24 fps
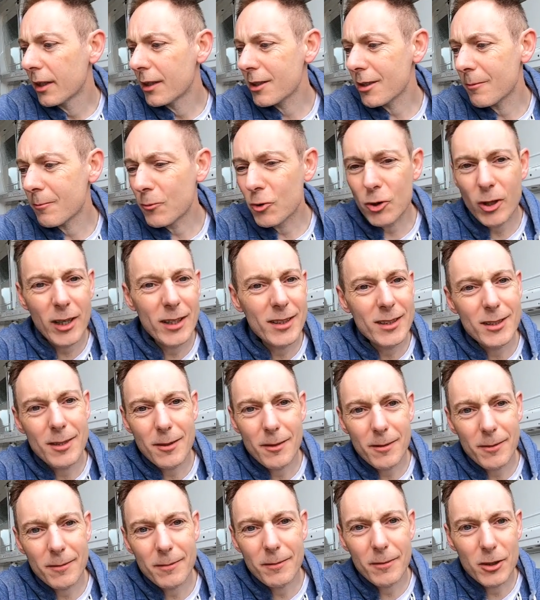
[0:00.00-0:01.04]
because I'm trying
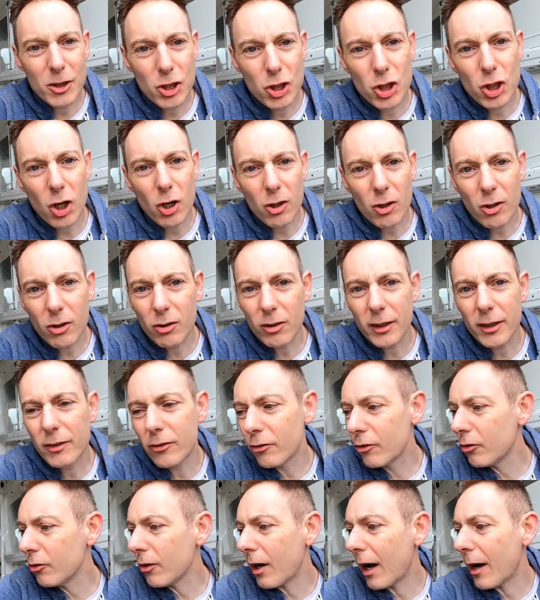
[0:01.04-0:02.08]
to juggle
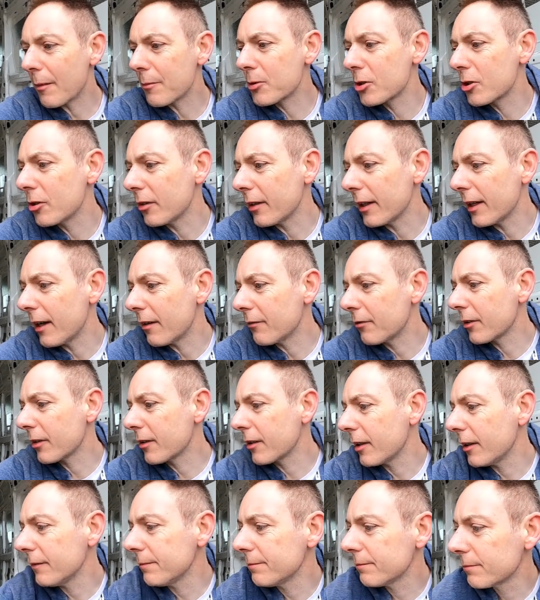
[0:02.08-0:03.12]
and do absolutely
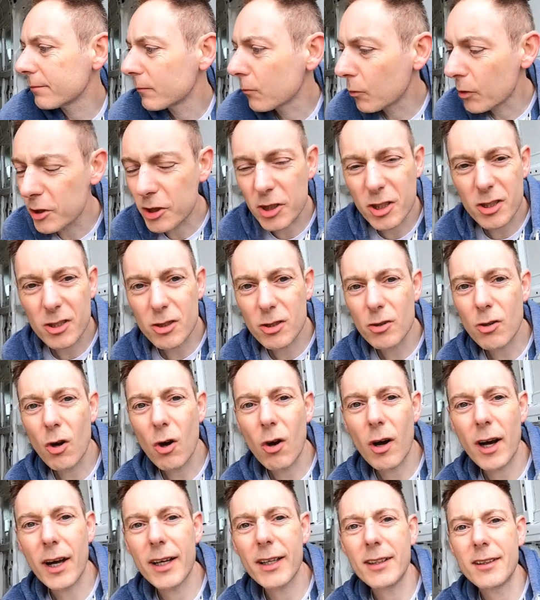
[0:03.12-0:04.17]
everything, which is
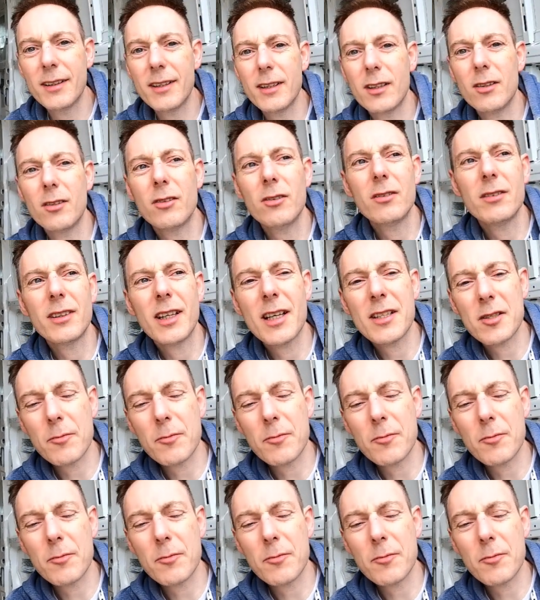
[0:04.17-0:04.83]
not ideal.